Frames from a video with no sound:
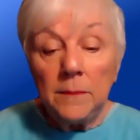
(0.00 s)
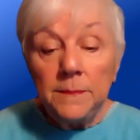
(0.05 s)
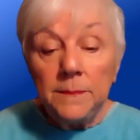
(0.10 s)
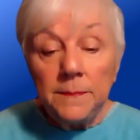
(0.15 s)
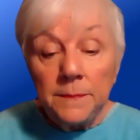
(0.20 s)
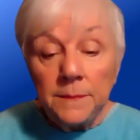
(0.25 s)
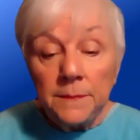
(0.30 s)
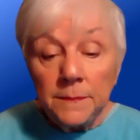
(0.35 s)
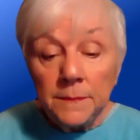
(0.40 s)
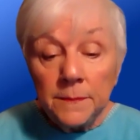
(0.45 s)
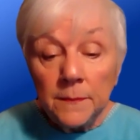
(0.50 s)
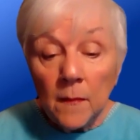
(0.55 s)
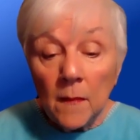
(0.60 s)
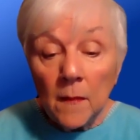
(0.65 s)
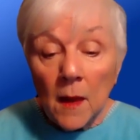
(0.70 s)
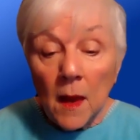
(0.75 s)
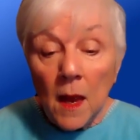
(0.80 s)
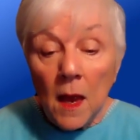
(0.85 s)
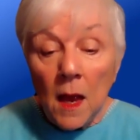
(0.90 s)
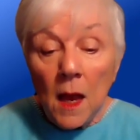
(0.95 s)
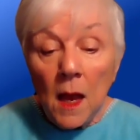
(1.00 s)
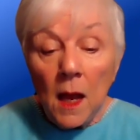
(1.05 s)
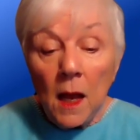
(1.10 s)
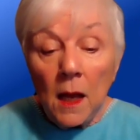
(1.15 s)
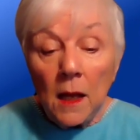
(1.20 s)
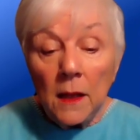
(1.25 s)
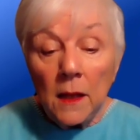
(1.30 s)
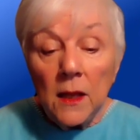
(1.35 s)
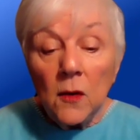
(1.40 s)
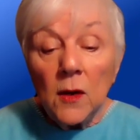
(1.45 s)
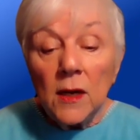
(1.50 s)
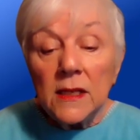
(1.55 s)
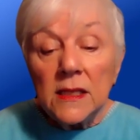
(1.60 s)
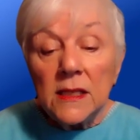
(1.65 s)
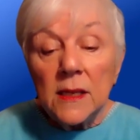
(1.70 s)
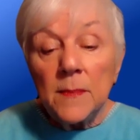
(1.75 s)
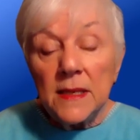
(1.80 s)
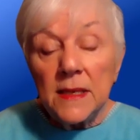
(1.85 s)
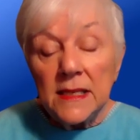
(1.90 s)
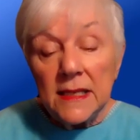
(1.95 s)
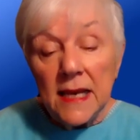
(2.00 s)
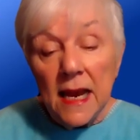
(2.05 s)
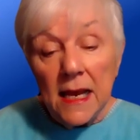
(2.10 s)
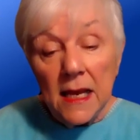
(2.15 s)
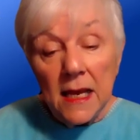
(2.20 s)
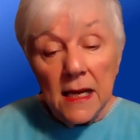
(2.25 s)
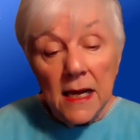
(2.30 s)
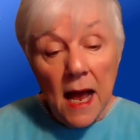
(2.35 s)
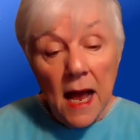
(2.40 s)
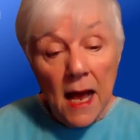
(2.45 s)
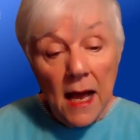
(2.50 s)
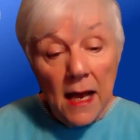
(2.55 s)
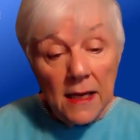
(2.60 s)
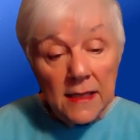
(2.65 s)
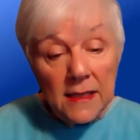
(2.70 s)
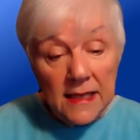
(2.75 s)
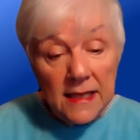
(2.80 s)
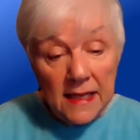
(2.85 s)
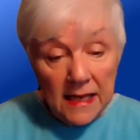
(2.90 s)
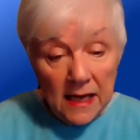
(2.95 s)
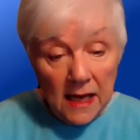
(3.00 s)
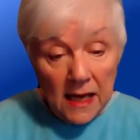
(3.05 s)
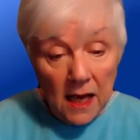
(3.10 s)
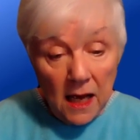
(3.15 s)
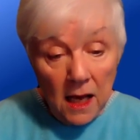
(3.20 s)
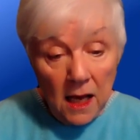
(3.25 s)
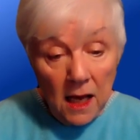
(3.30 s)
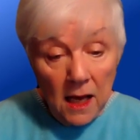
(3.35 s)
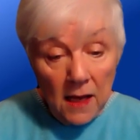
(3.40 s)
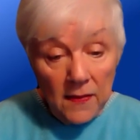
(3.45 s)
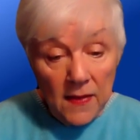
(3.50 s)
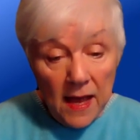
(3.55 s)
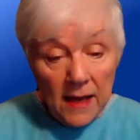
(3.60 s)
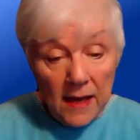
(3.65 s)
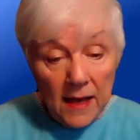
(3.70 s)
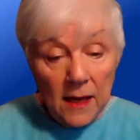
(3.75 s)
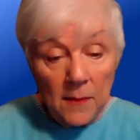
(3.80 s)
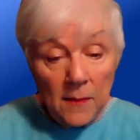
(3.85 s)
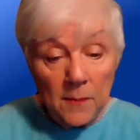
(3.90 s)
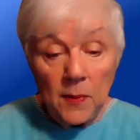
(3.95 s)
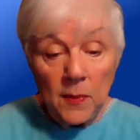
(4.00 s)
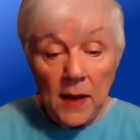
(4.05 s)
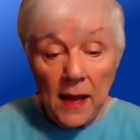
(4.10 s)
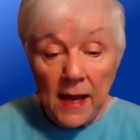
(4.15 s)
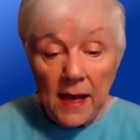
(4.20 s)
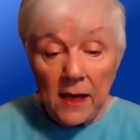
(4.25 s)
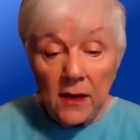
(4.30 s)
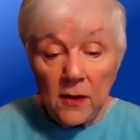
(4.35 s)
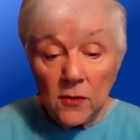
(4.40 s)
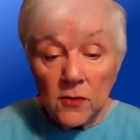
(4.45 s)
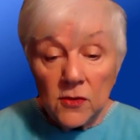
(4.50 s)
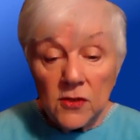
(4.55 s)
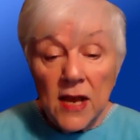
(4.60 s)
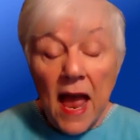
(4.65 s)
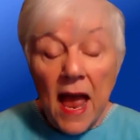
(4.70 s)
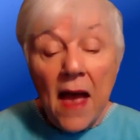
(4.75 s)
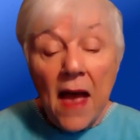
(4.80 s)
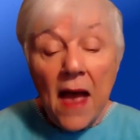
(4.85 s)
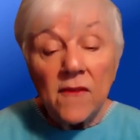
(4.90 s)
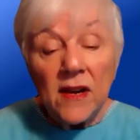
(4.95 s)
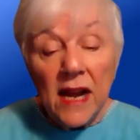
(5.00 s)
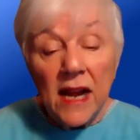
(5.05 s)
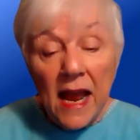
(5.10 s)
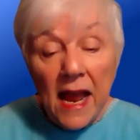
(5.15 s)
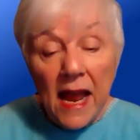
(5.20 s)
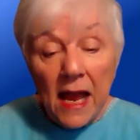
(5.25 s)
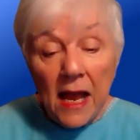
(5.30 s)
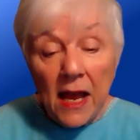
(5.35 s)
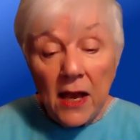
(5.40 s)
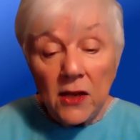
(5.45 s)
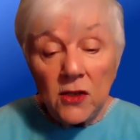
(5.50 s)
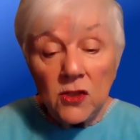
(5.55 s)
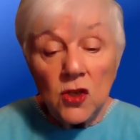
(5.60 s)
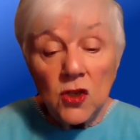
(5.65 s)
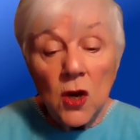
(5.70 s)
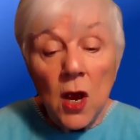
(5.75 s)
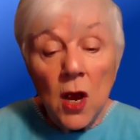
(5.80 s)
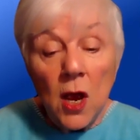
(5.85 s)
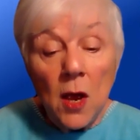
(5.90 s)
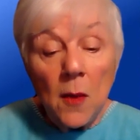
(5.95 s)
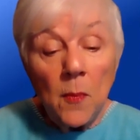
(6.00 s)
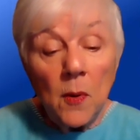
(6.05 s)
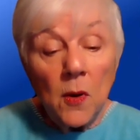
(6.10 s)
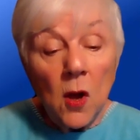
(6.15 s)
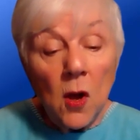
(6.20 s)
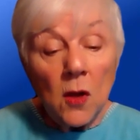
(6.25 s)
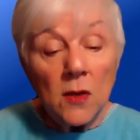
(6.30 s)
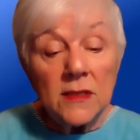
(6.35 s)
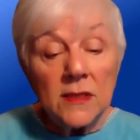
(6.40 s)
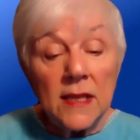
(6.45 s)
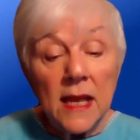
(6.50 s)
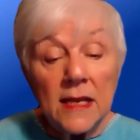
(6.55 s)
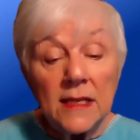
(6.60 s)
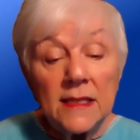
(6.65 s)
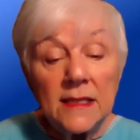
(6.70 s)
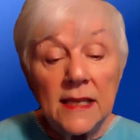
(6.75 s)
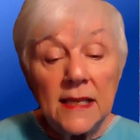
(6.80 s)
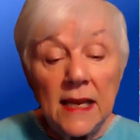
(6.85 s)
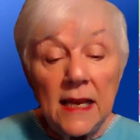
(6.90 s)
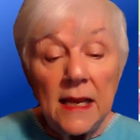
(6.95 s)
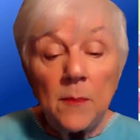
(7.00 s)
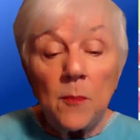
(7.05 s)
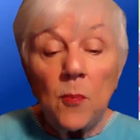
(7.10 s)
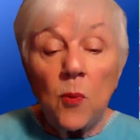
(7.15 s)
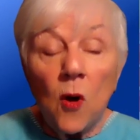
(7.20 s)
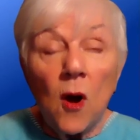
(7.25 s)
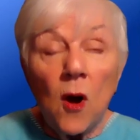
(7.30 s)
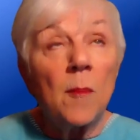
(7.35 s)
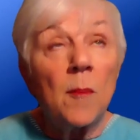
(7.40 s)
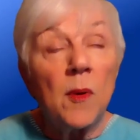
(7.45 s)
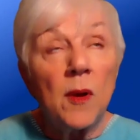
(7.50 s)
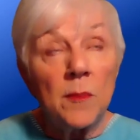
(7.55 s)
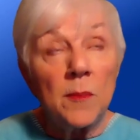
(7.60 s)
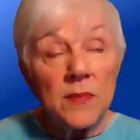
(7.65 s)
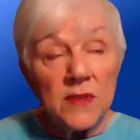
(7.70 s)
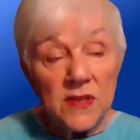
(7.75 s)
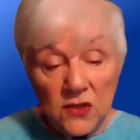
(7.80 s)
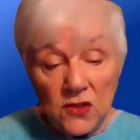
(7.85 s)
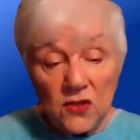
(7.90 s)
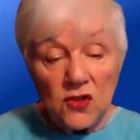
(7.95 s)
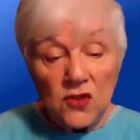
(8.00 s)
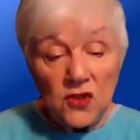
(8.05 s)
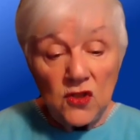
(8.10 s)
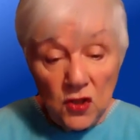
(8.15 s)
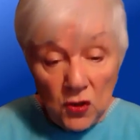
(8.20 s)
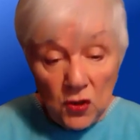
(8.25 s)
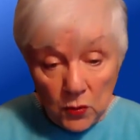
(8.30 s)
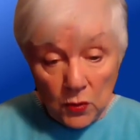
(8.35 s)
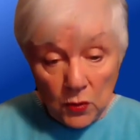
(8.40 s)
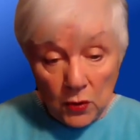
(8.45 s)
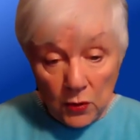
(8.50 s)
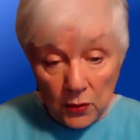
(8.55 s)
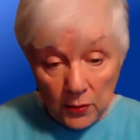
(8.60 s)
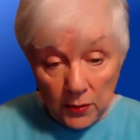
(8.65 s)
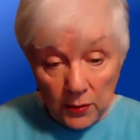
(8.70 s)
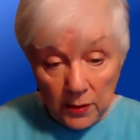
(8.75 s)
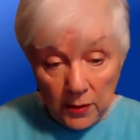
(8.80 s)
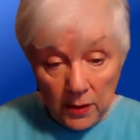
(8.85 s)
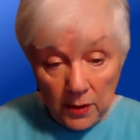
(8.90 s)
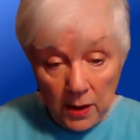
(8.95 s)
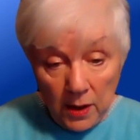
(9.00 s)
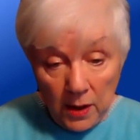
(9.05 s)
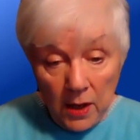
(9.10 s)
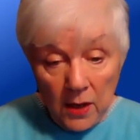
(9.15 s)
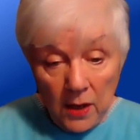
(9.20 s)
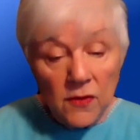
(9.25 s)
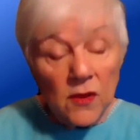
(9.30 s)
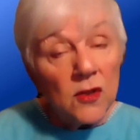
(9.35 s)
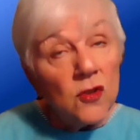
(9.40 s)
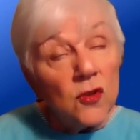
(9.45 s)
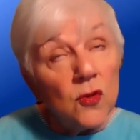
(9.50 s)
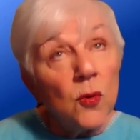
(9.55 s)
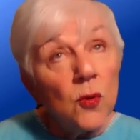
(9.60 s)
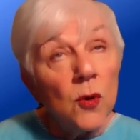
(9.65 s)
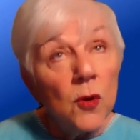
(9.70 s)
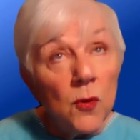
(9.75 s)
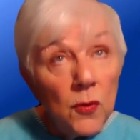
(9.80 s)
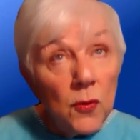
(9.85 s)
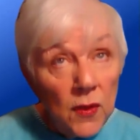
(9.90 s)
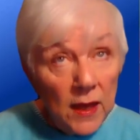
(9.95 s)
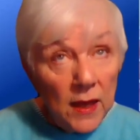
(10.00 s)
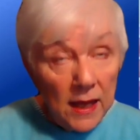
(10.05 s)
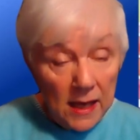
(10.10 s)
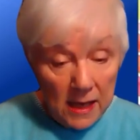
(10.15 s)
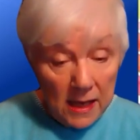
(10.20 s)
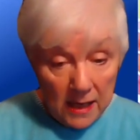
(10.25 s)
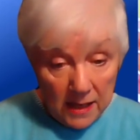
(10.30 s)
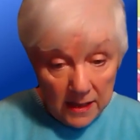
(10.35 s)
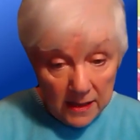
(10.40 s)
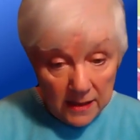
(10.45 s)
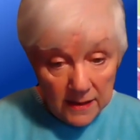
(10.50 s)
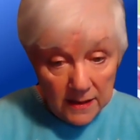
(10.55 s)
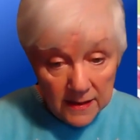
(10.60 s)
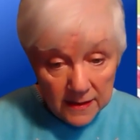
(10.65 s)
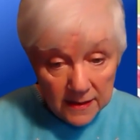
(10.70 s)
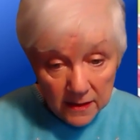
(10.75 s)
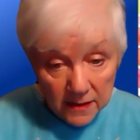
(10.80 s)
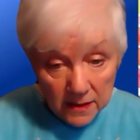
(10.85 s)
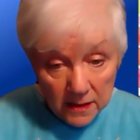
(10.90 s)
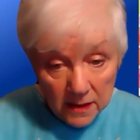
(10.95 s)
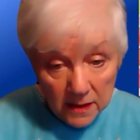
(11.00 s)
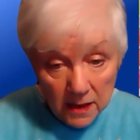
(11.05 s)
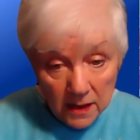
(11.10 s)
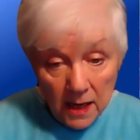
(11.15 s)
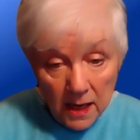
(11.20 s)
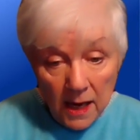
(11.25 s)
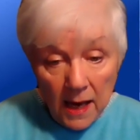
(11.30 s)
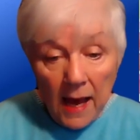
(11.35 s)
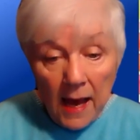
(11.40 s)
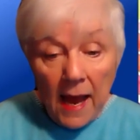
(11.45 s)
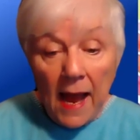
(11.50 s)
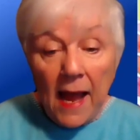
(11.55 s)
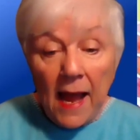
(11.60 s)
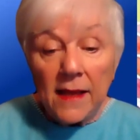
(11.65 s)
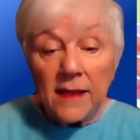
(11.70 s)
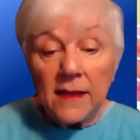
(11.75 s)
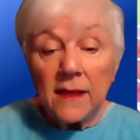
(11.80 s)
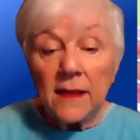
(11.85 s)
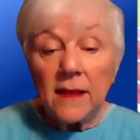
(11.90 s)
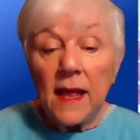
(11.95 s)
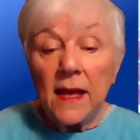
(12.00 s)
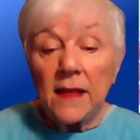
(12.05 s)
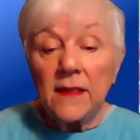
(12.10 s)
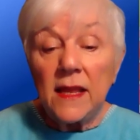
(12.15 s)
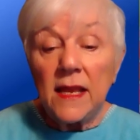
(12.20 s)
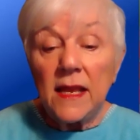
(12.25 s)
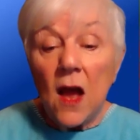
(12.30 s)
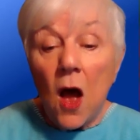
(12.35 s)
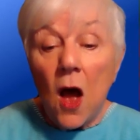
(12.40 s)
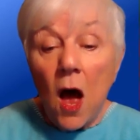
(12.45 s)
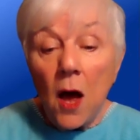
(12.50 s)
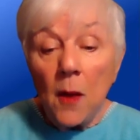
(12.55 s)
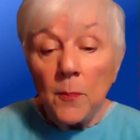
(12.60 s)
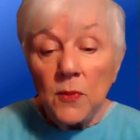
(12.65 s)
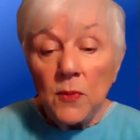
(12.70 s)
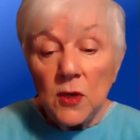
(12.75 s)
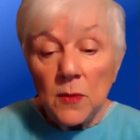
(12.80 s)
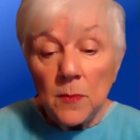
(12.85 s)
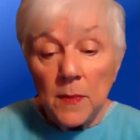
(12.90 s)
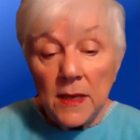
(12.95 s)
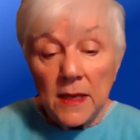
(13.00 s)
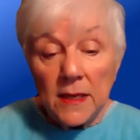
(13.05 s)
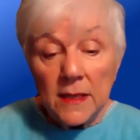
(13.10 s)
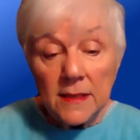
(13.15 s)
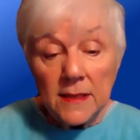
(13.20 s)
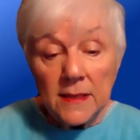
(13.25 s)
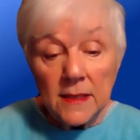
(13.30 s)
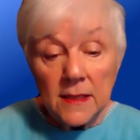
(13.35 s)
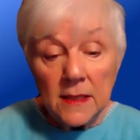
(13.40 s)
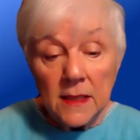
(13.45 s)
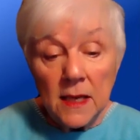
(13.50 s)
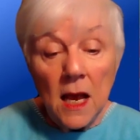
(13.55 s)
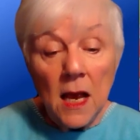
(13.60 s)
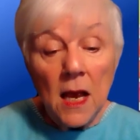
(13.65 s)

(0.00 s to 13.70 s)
There is a mistaken idea that complainers have an edge because they see problems sooner. The truth is that the optimists